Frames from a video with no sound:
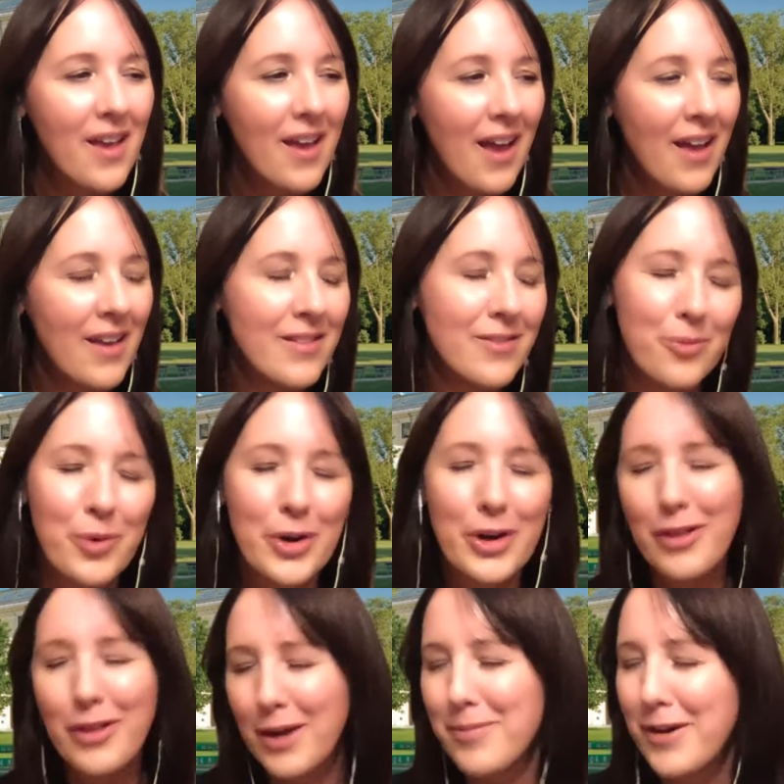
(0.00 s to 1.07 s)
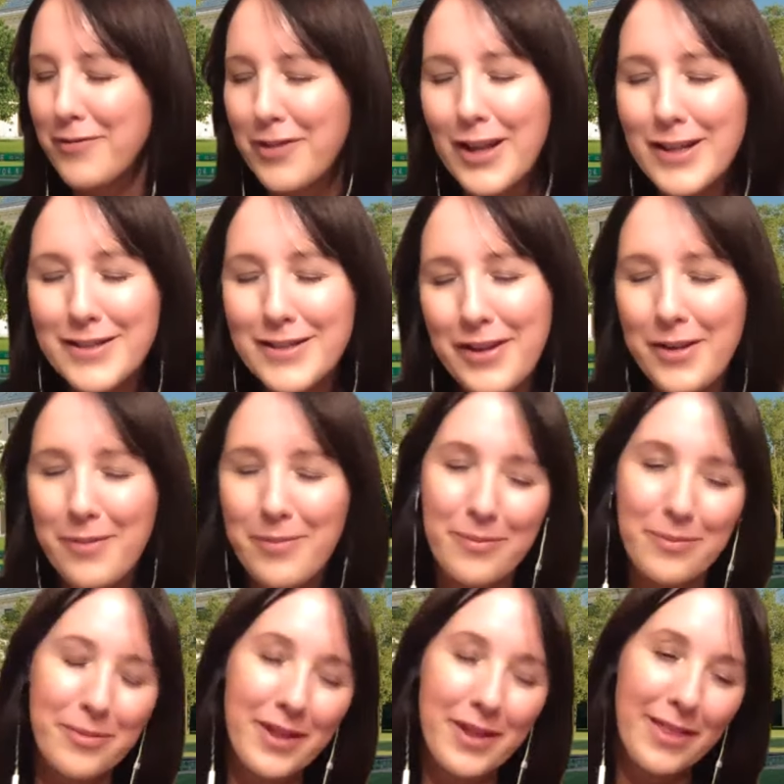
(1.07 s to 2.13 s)
and when you think about philosophy, you
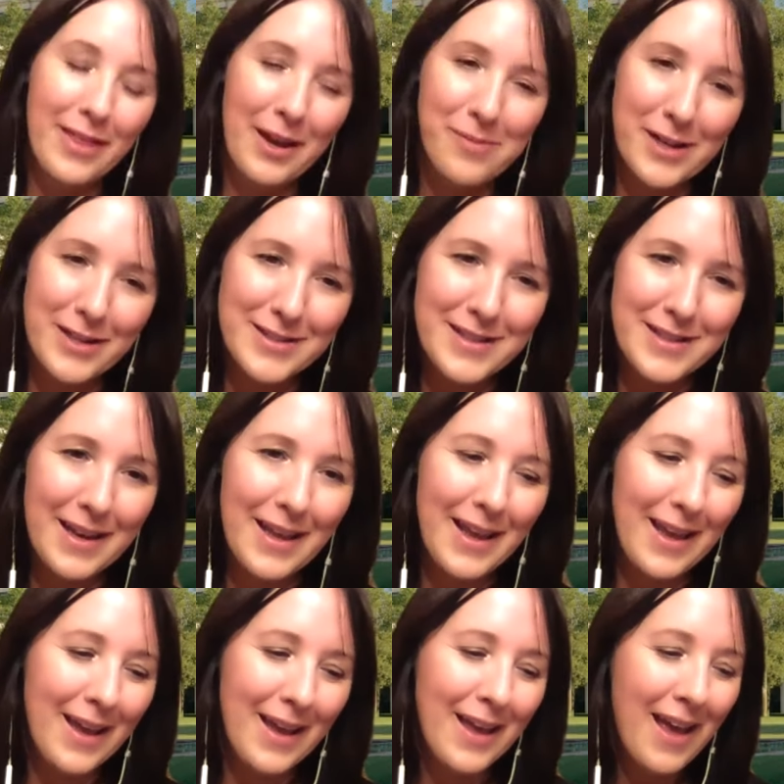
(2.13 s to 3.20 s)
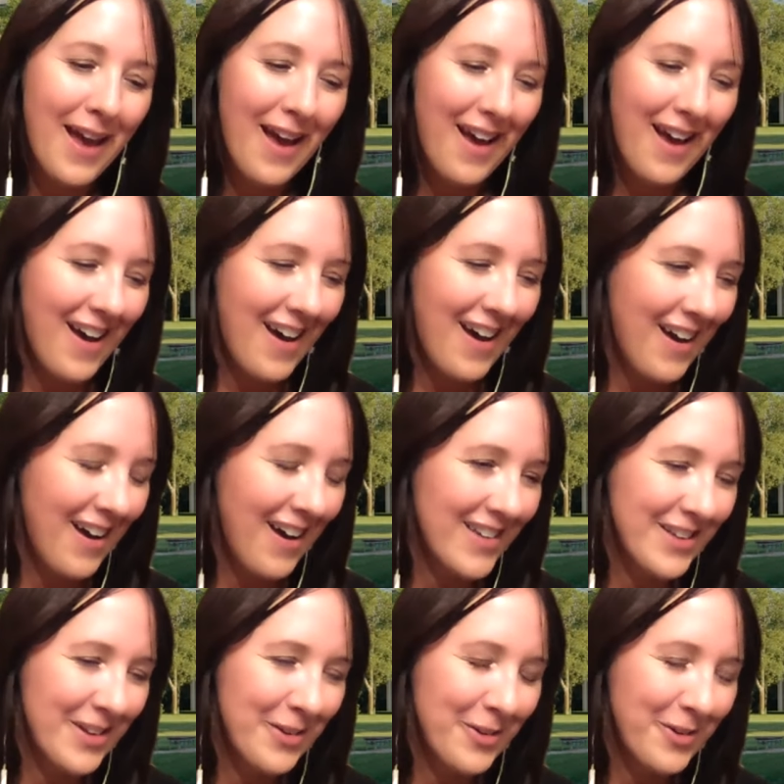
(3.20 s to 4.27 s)
probably think about studying, uh,
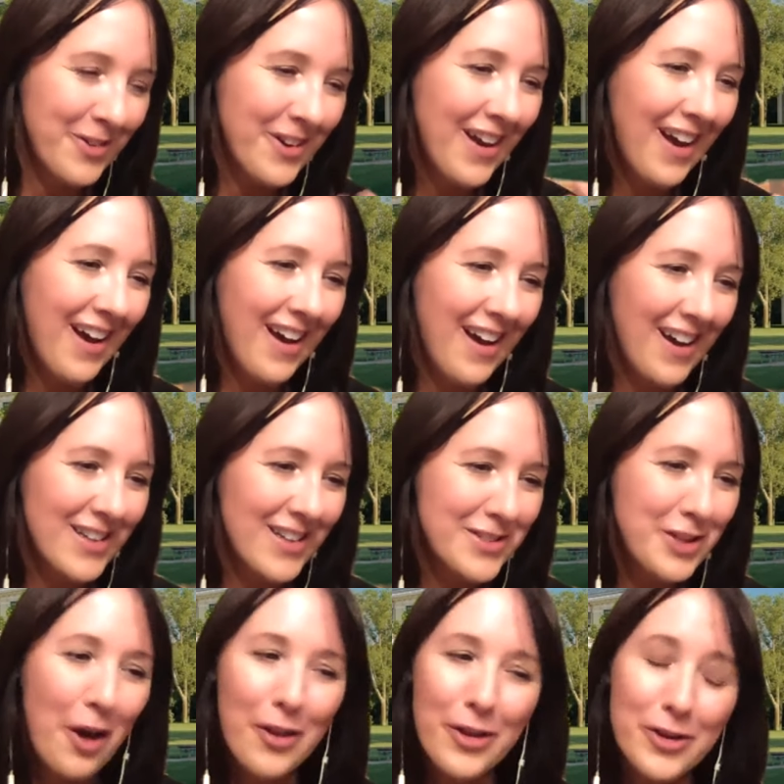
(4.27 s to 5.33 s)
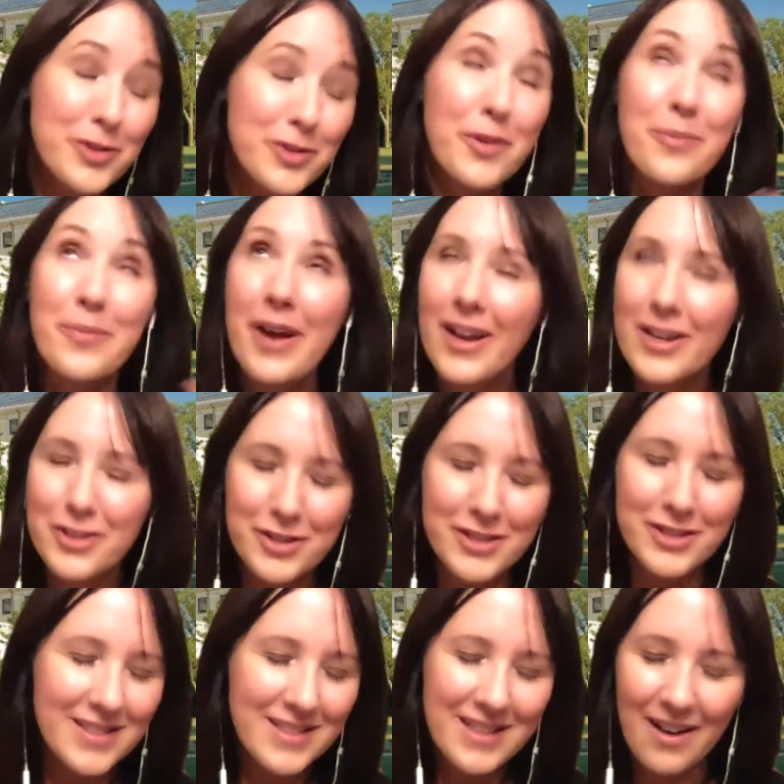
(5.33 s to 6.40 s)
you know, uh, scholars from
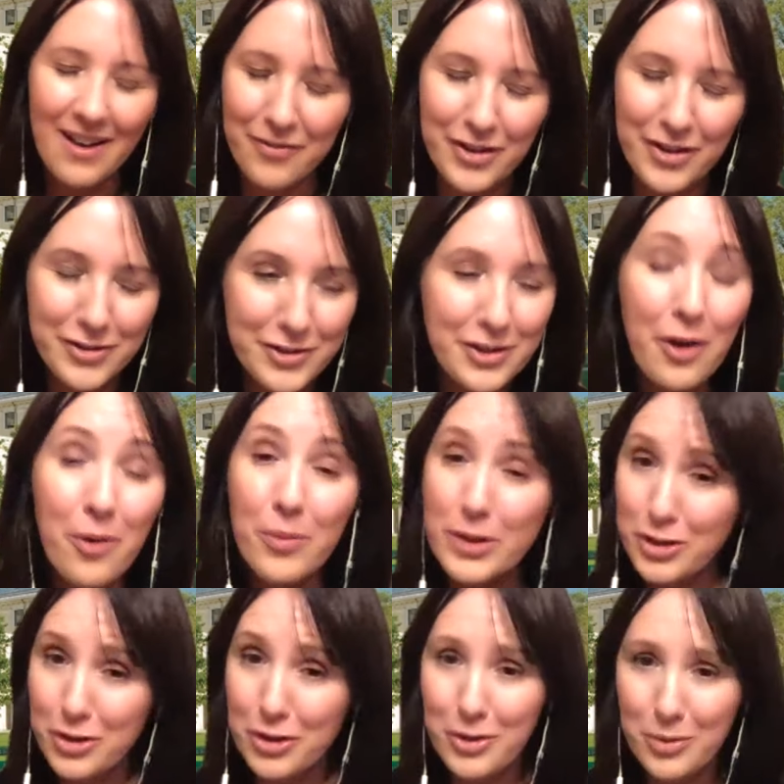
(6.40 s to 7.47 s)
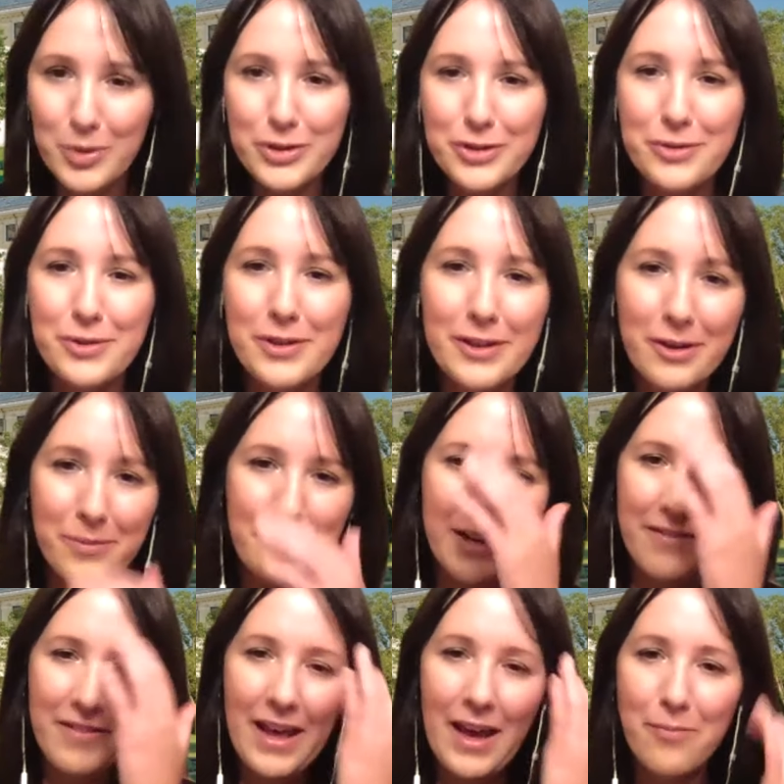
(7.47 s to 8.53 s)
hundreds of years ago, which you will do a little bit
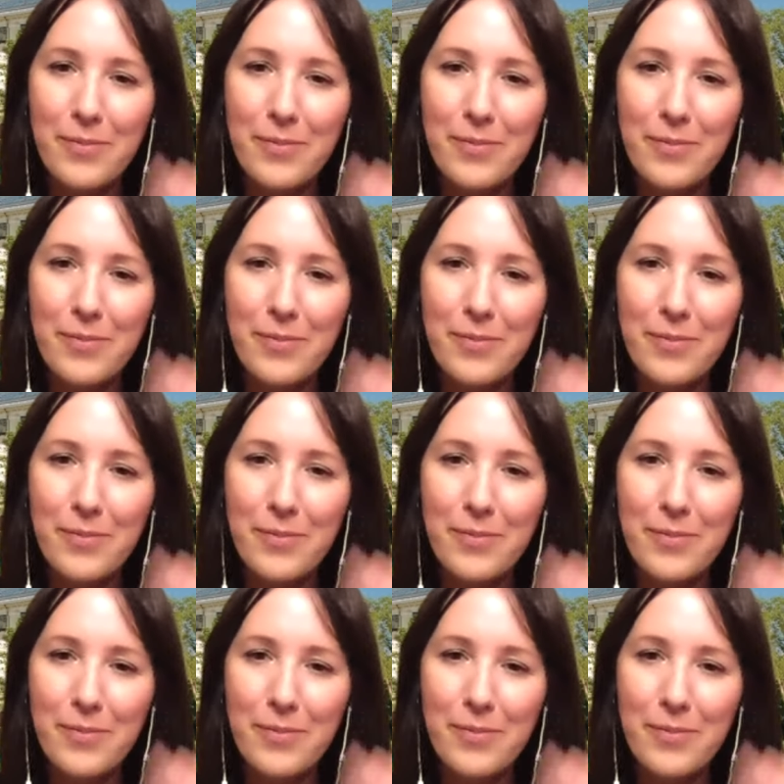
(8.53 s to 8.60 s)
of that.